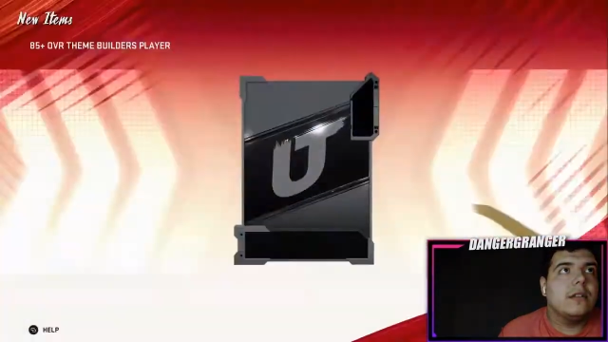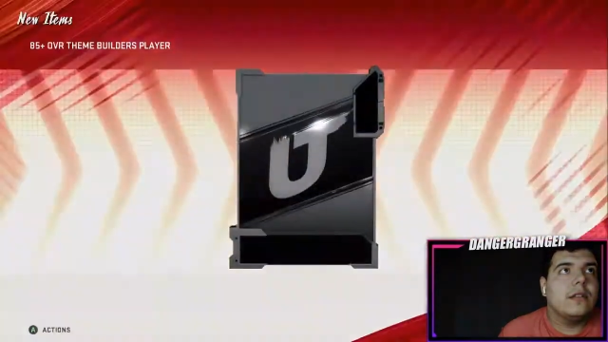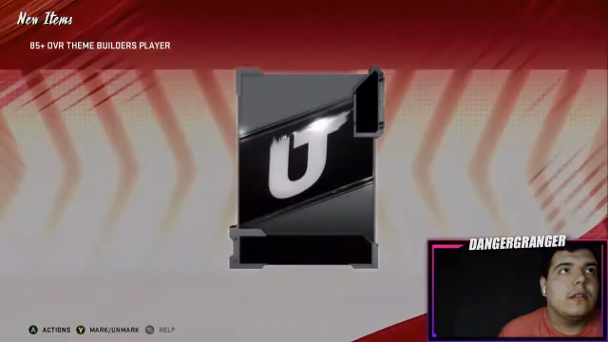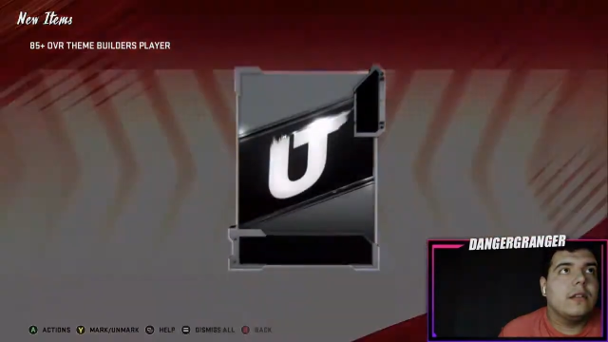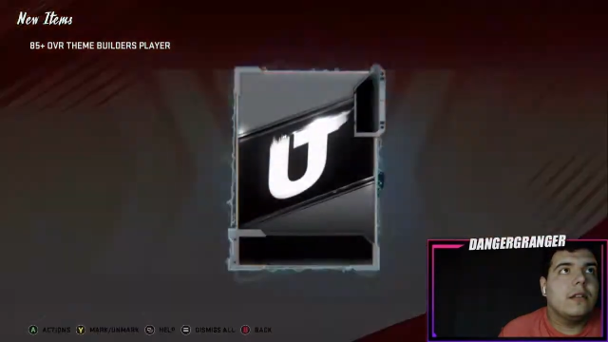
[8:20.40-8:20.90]

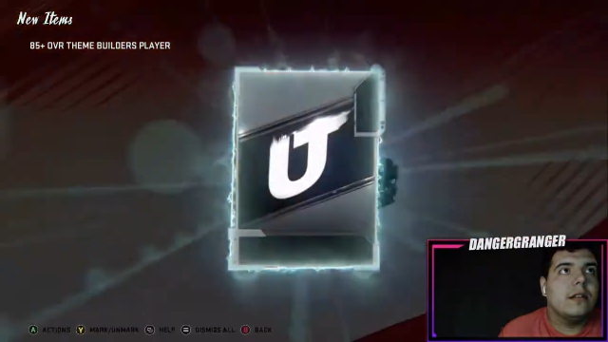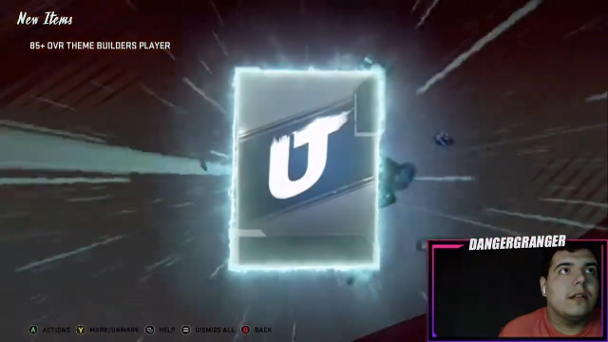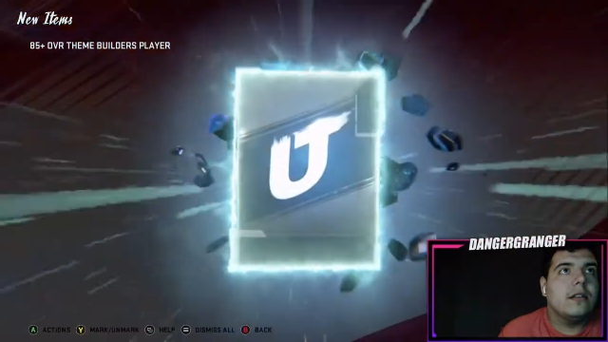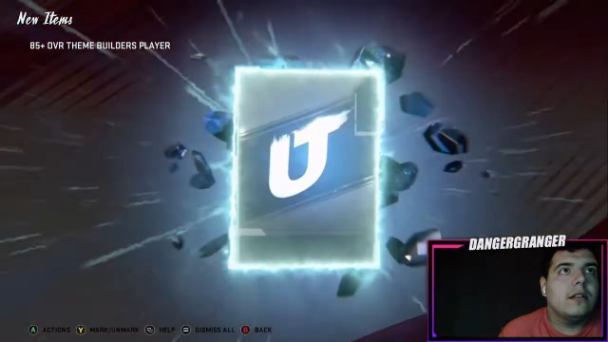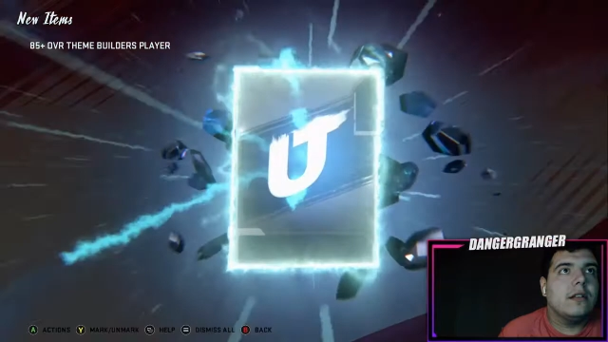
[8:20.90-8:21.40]

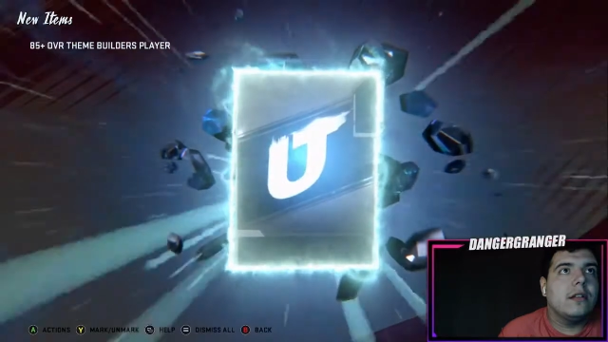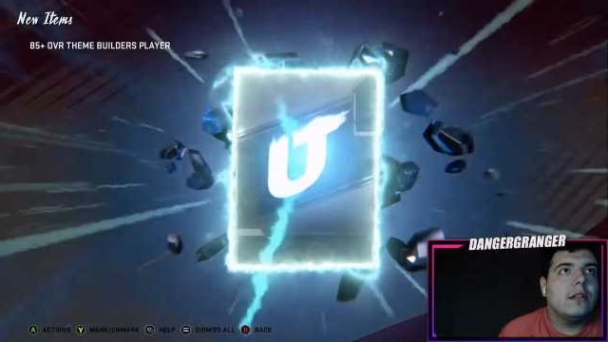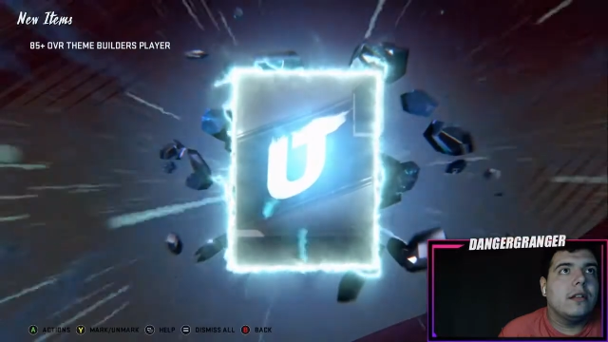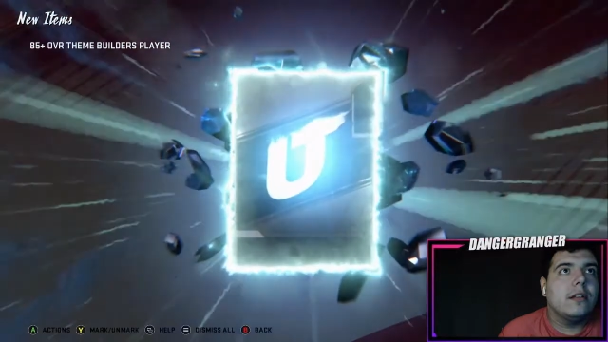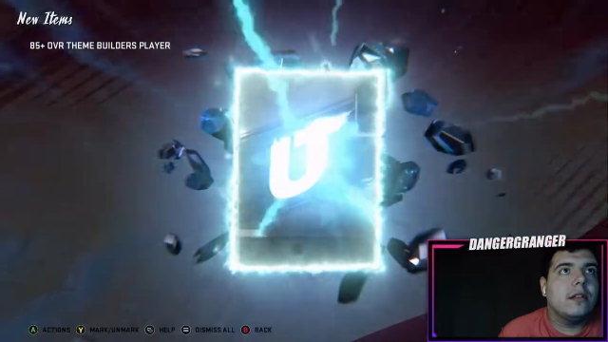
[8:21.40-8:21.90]

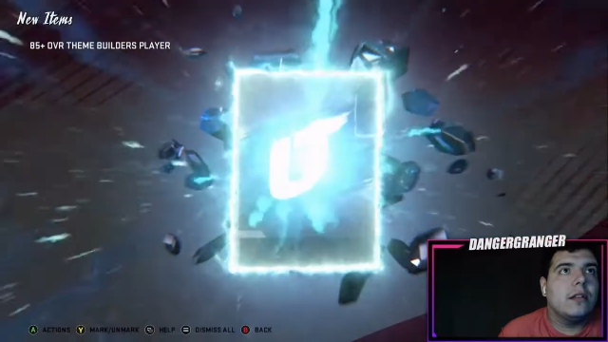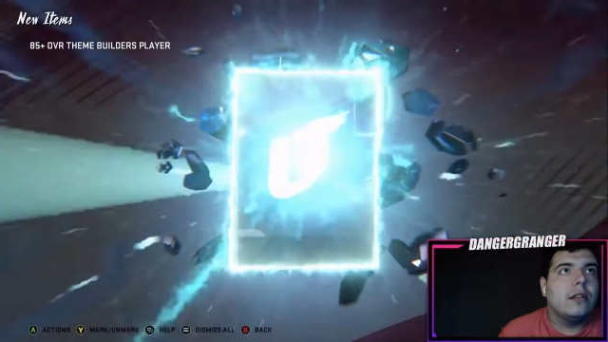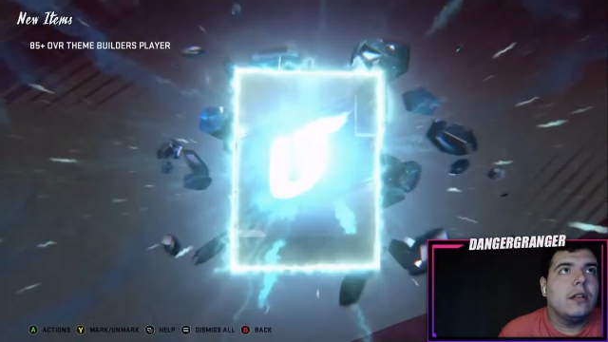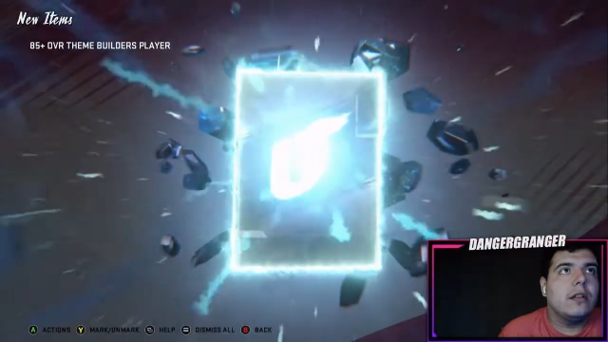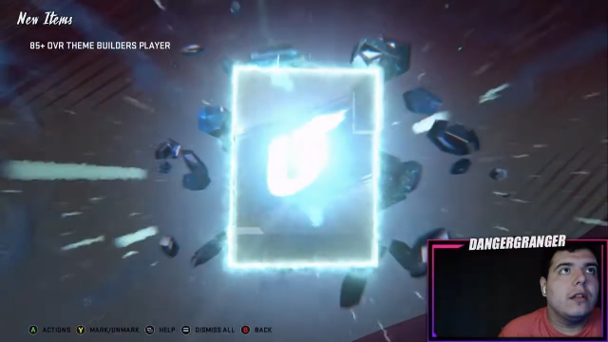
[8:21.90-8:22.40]

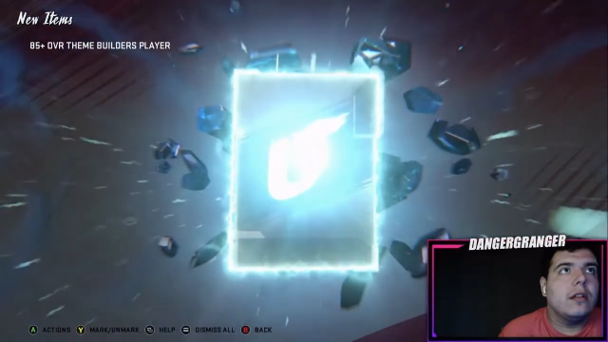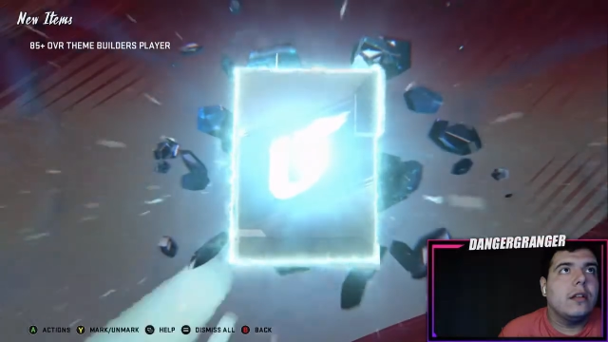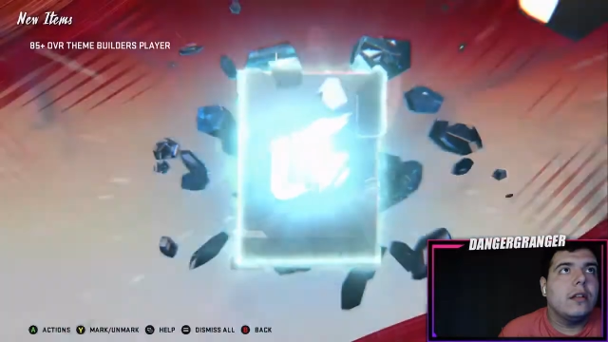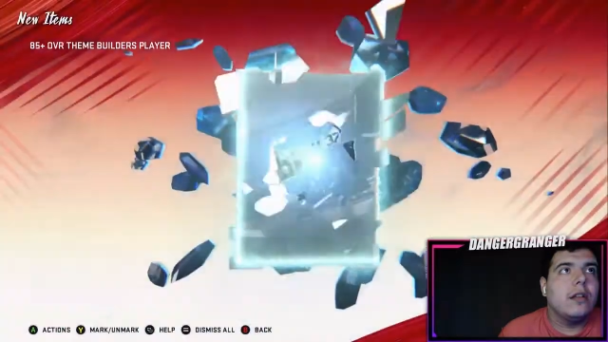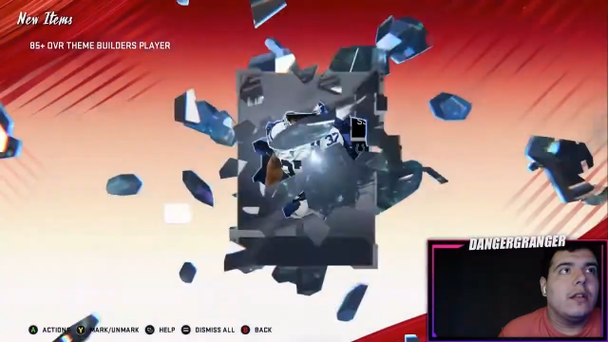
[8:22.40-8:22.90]

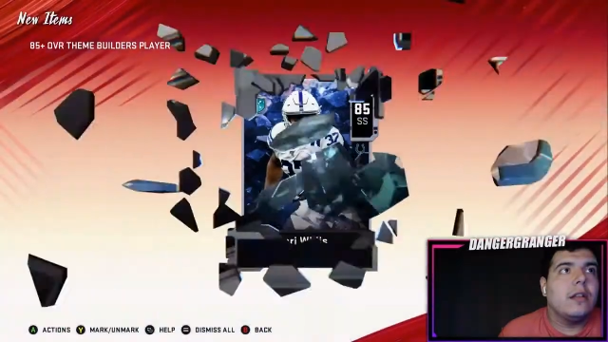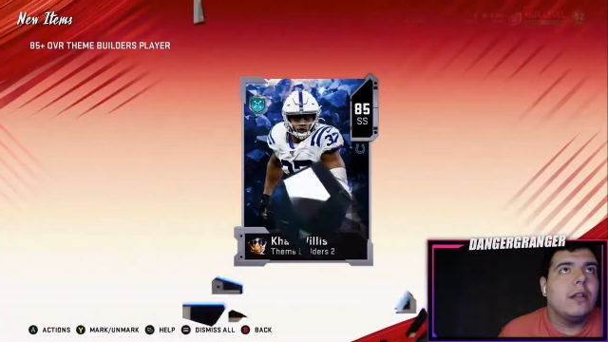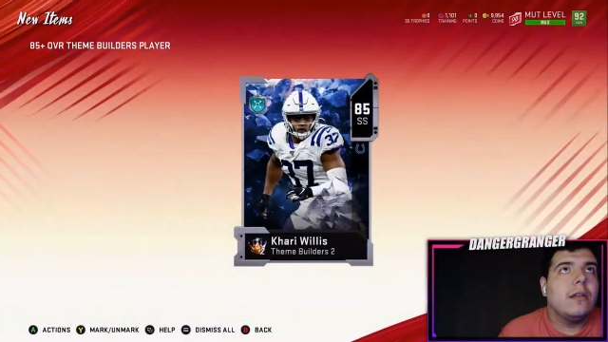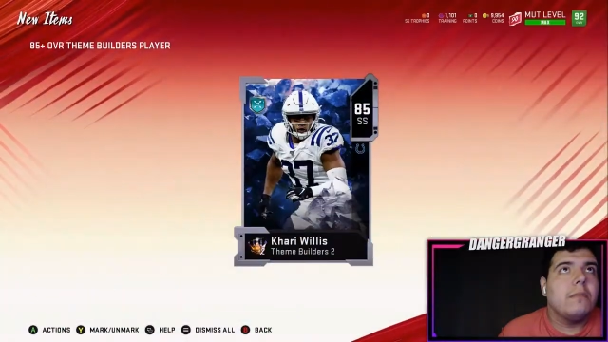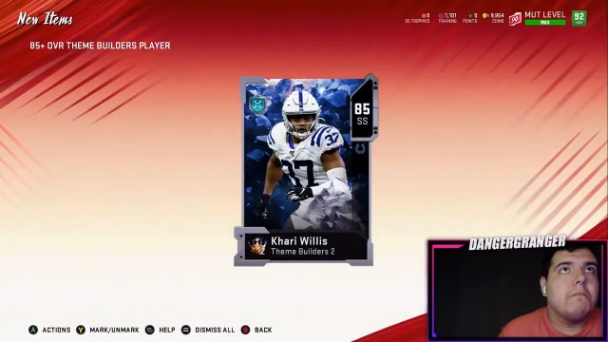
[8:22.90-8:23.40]

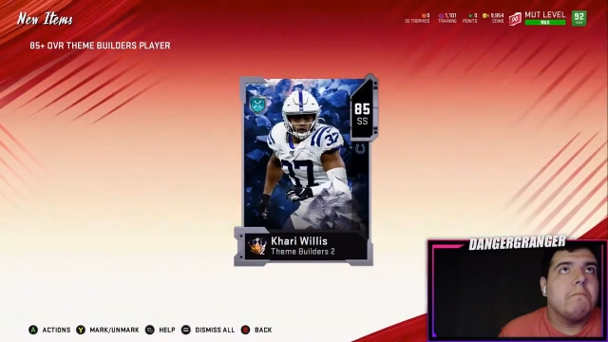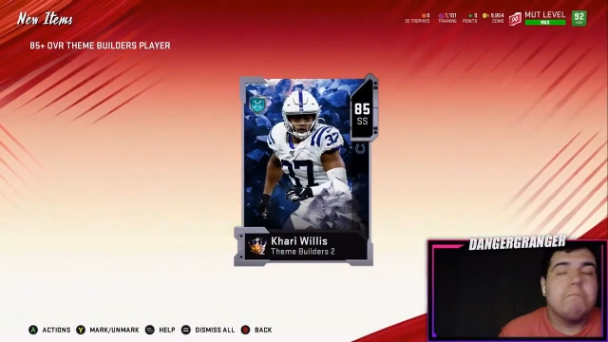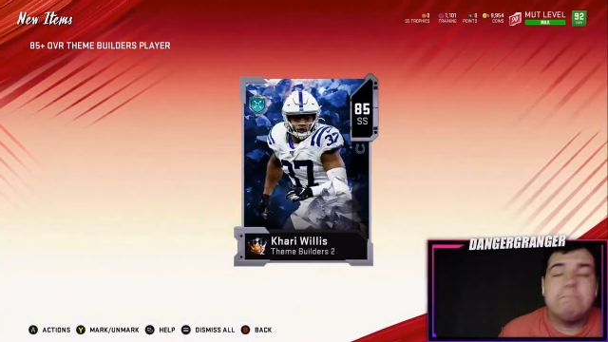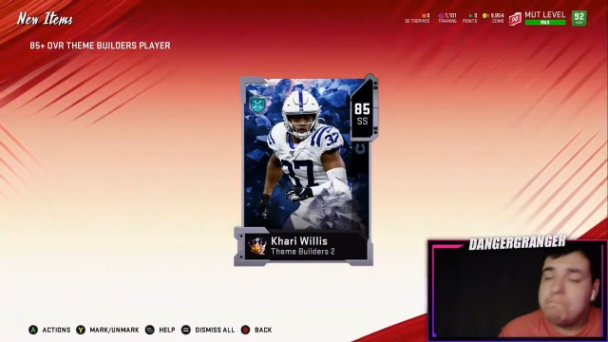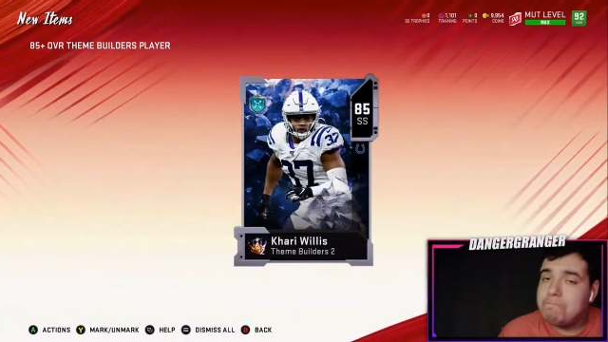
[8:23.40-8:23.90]

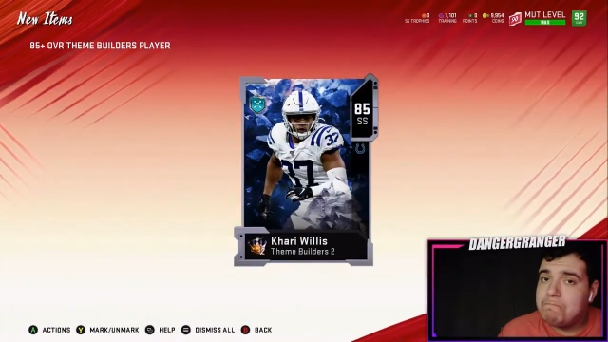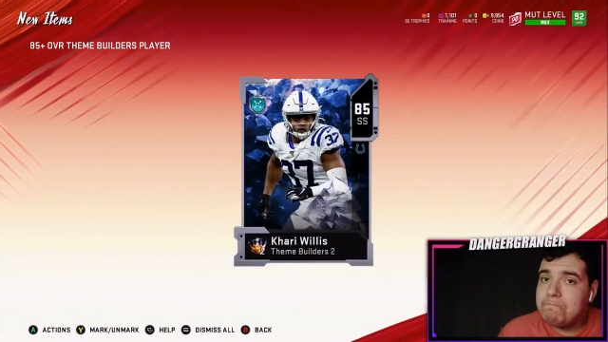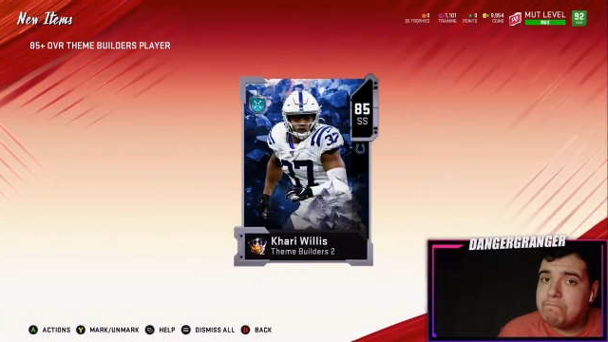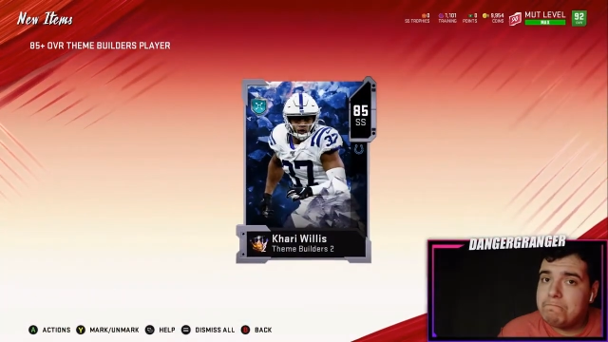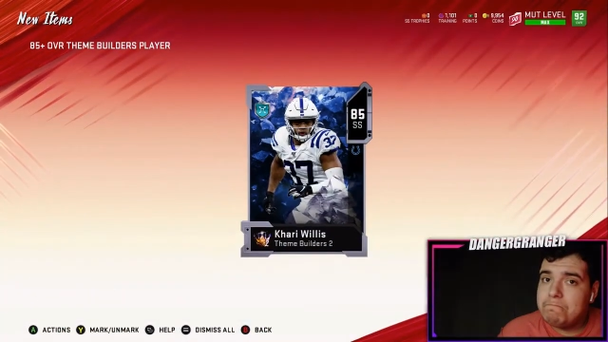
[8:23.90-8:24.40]
Nobody speaks.